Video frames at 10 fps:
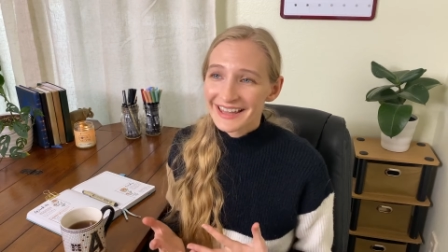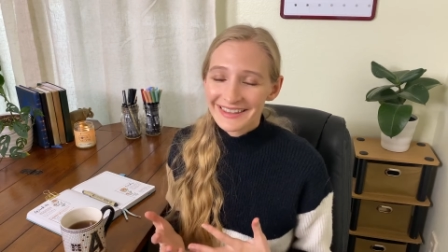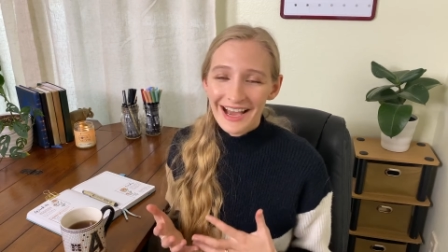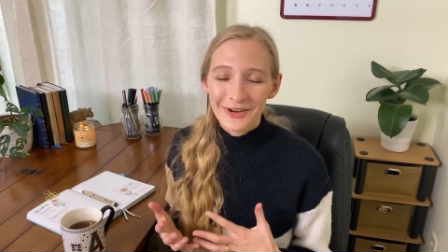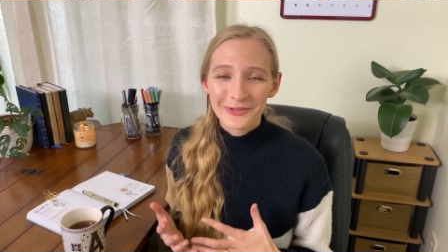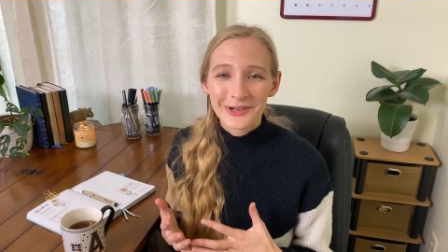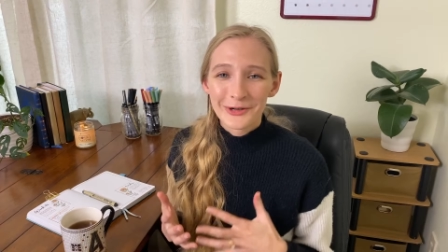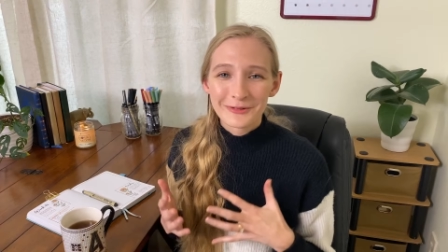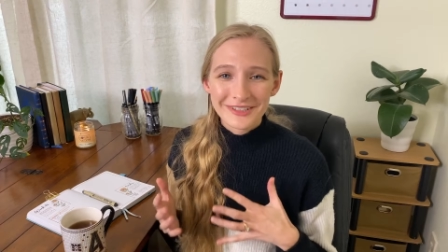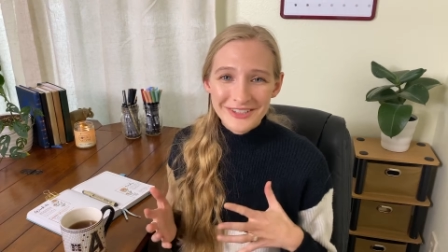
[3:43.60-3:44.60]
that
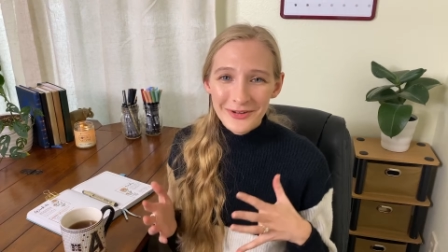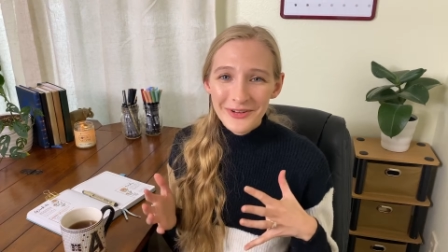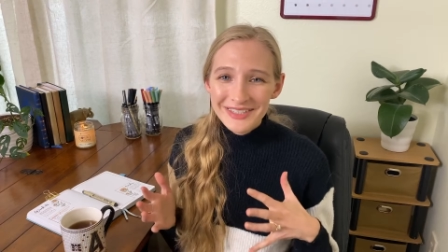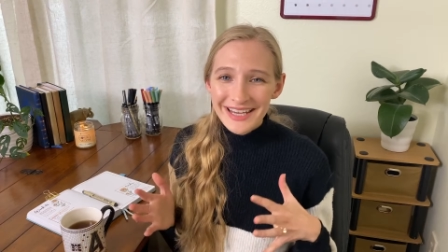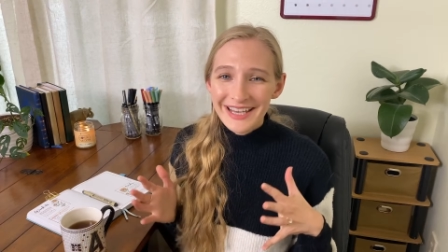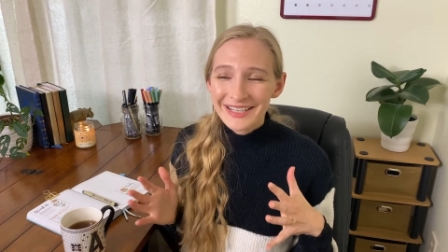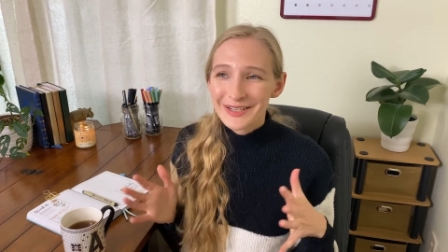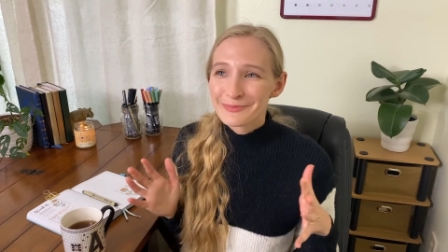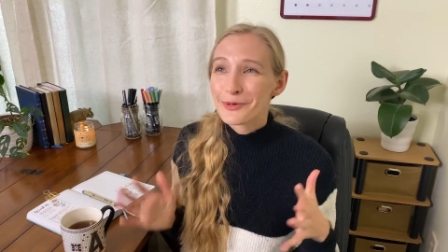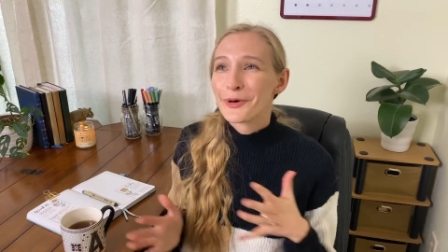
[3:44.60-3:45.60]
will result in
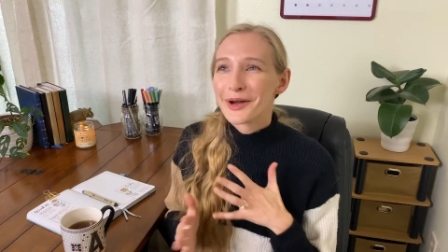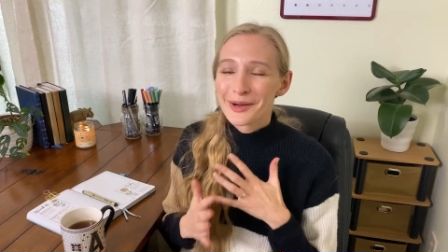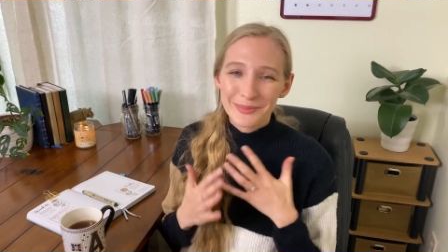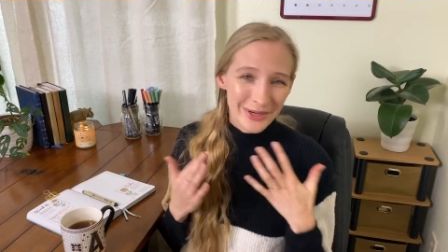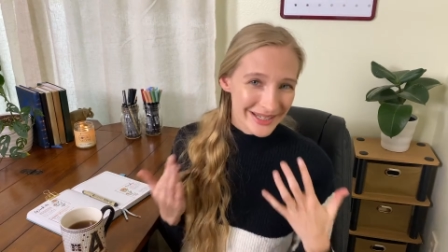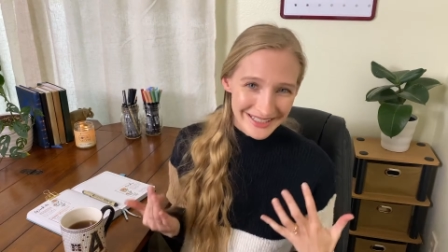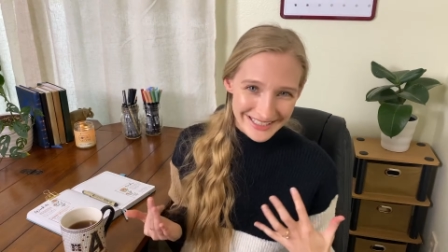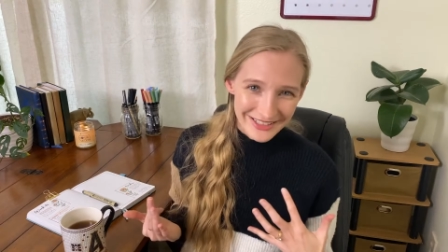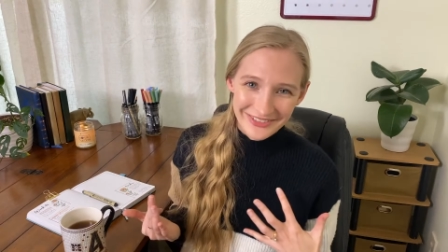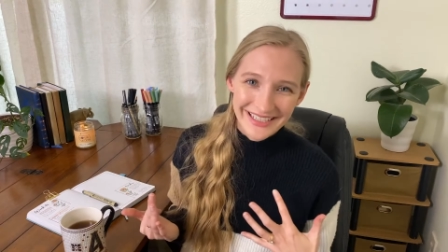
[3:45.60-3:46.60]
more
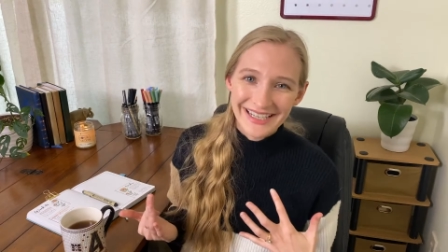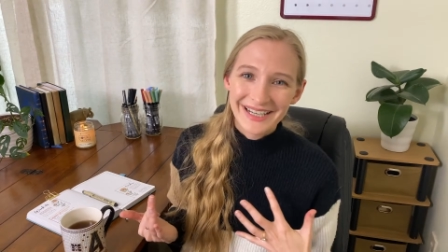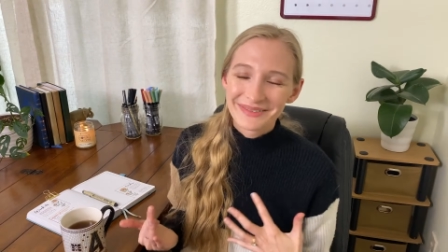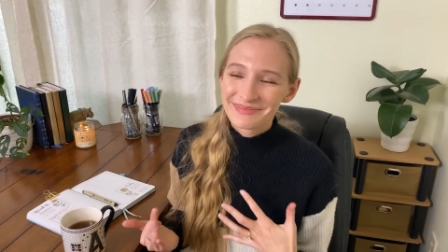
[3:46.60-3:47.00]
productivity,